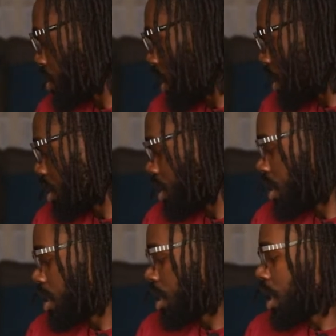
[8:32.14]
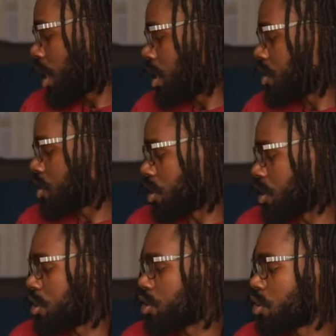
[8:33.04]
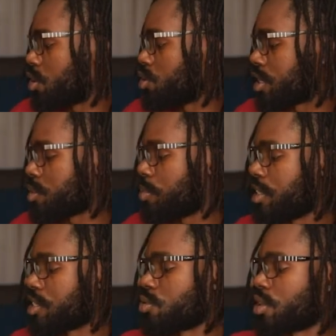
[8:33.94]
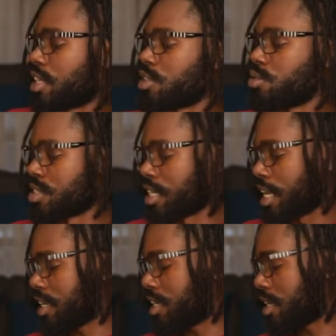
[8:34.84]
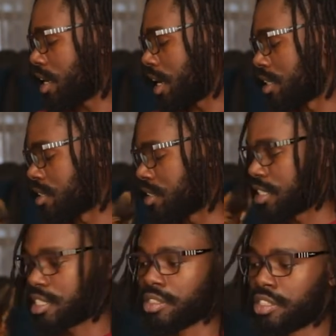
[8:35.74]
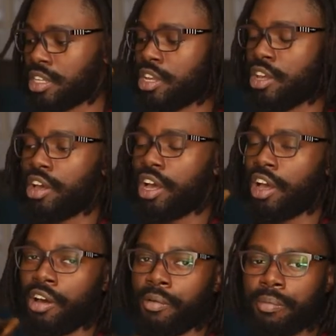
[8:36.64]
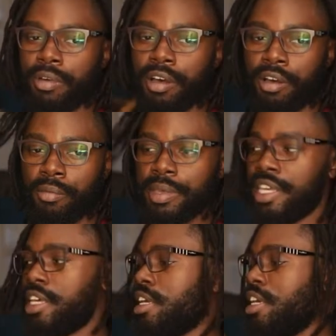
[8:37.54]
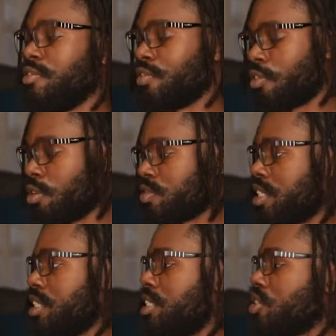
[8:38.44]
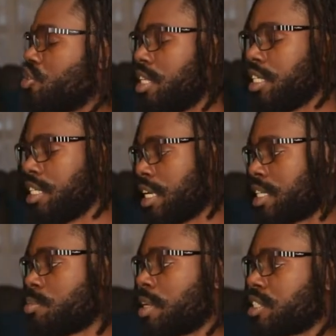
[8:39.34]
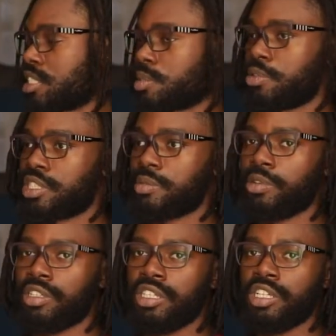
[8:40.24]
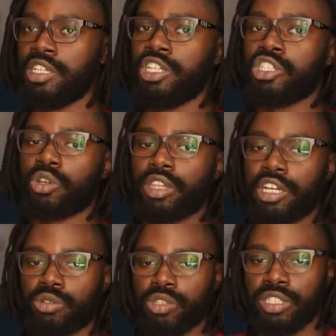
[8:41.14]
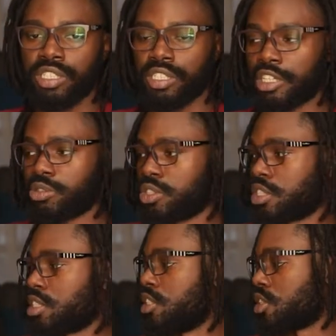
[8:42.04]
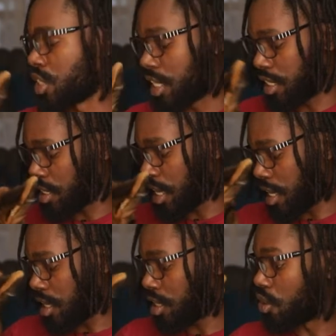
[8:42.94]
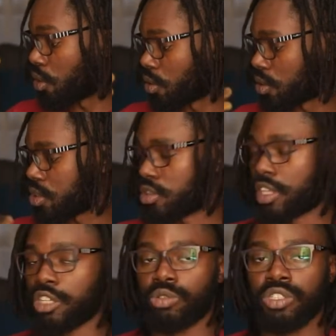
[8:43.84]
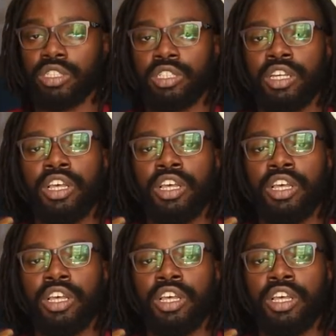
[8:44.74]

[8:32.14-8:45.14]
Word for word: Charlie. So I also got to experience what that was like and just be involved in his training as much as possible. So that was Charlie. No. So that was